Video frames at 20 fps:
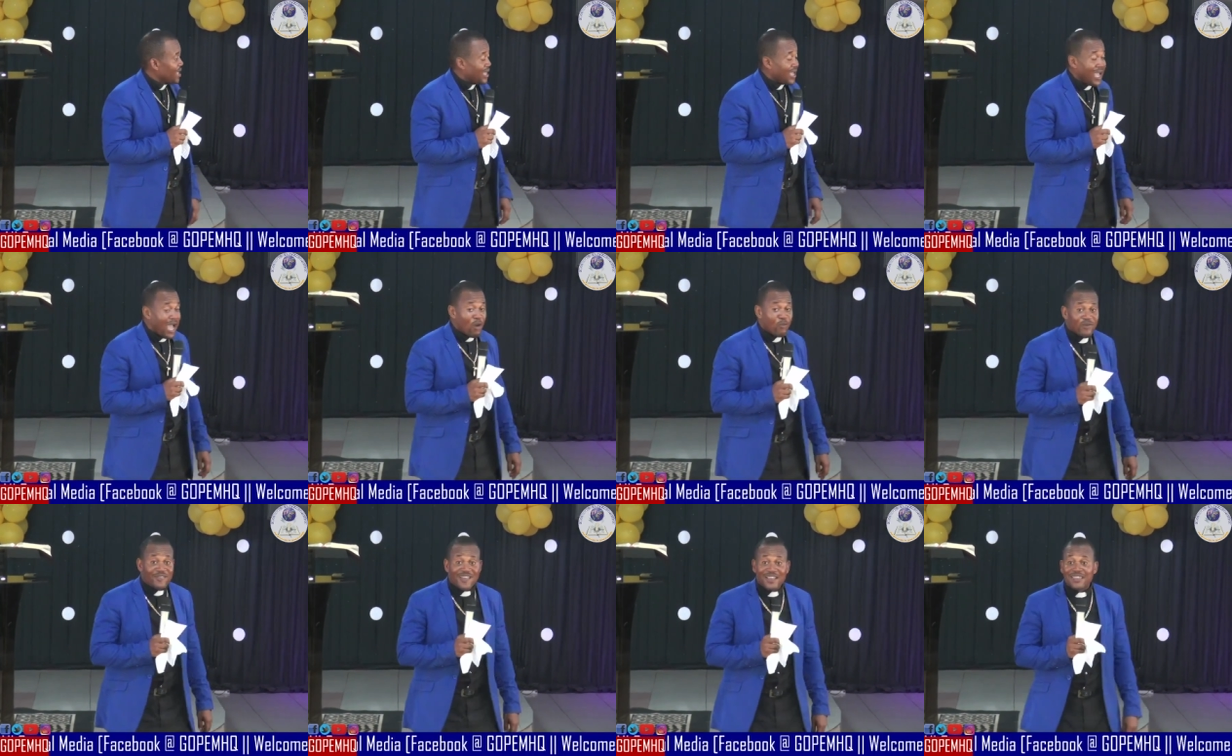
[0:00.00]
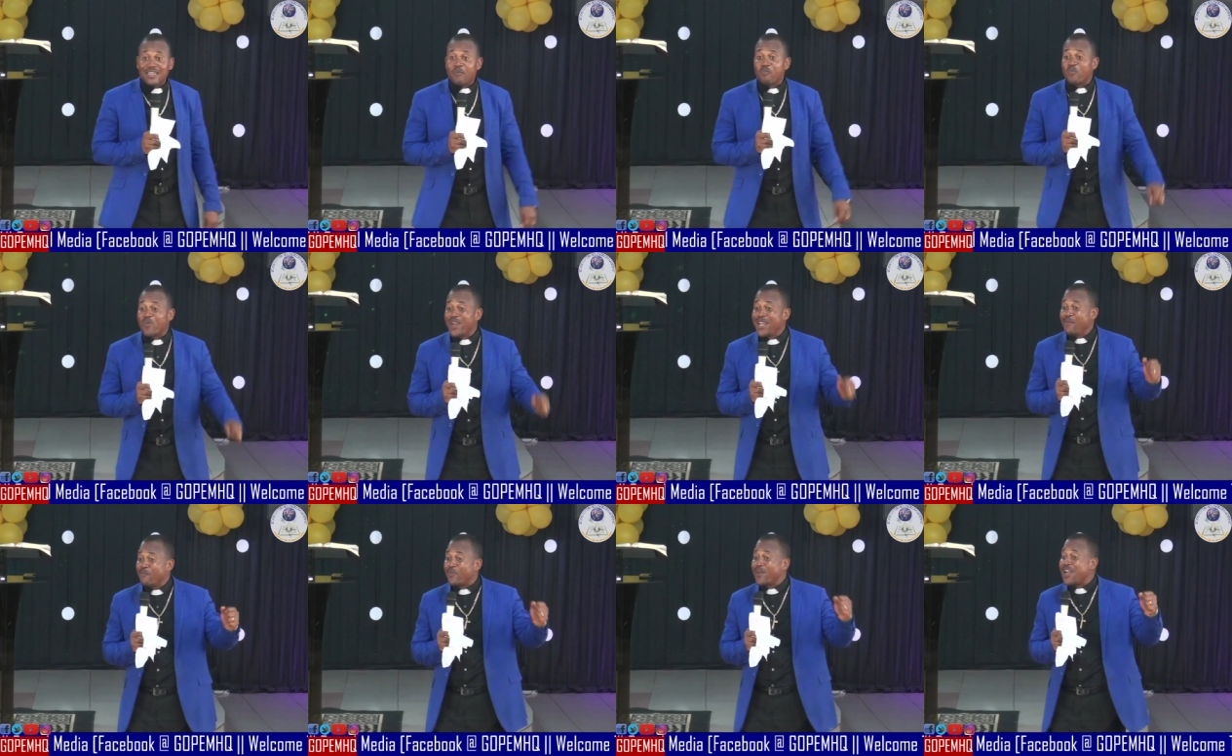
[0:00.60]
And we started
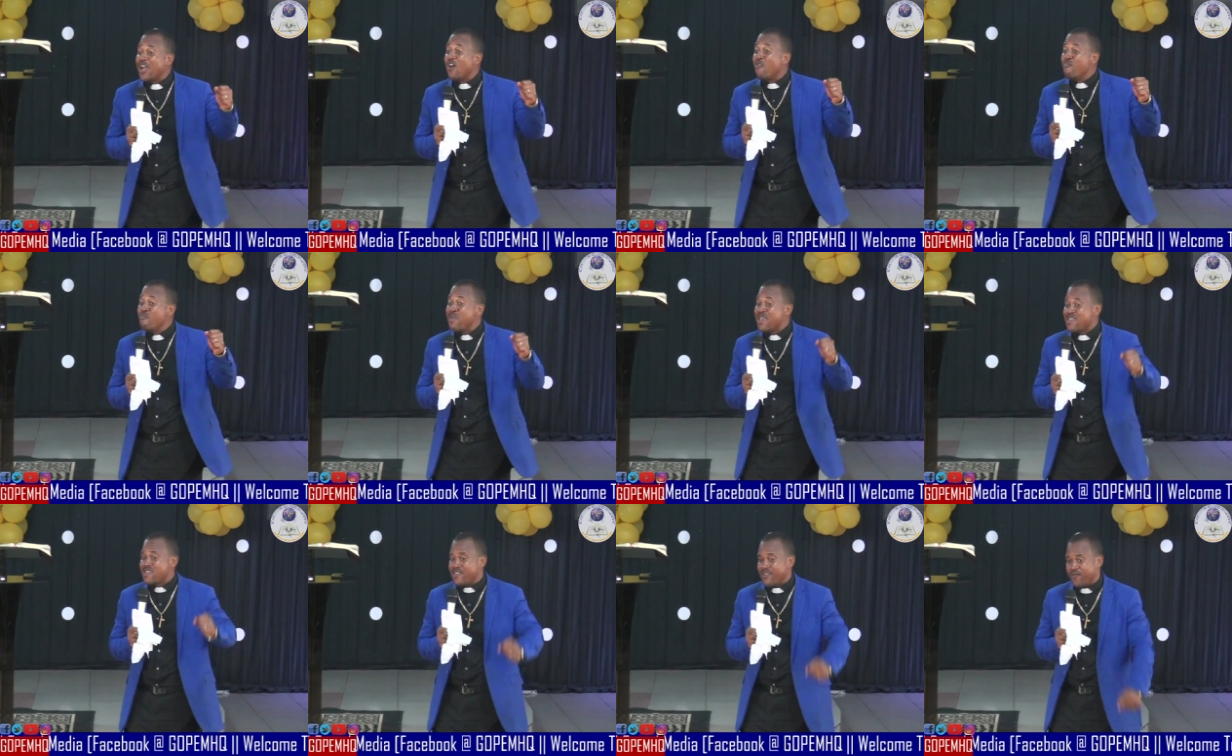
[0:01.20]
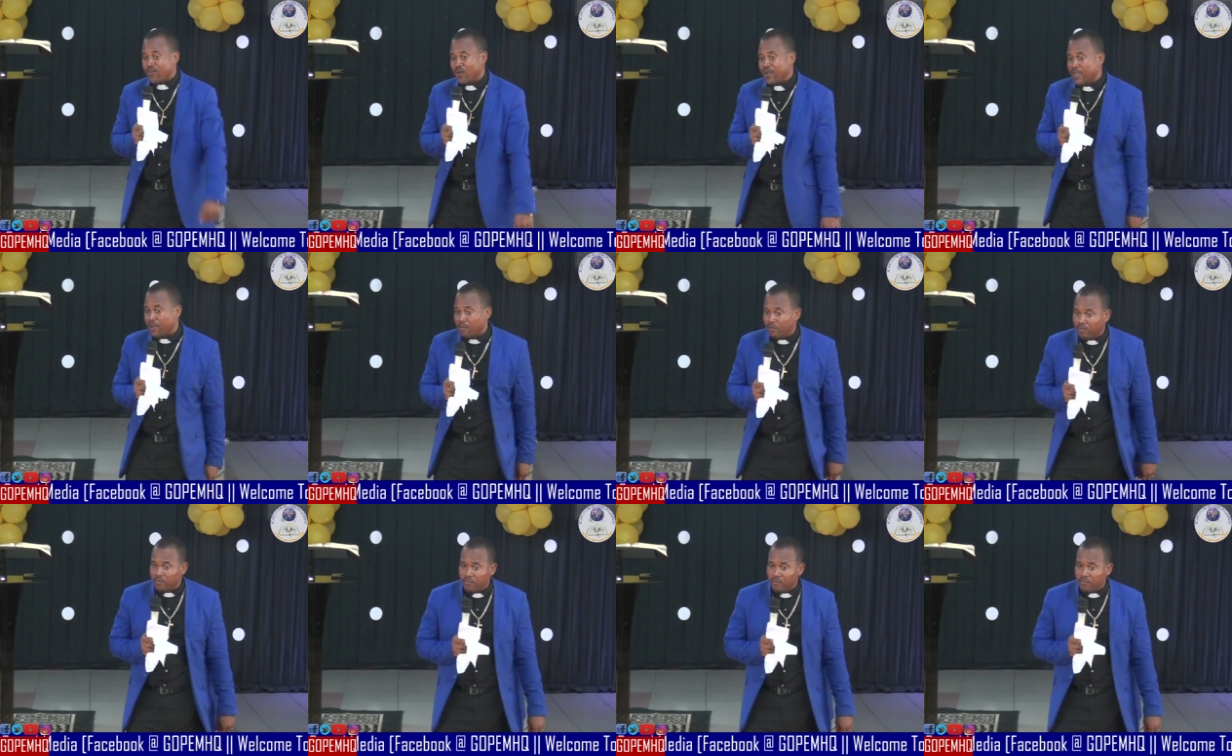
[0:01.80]
praying prayer of mercy for him.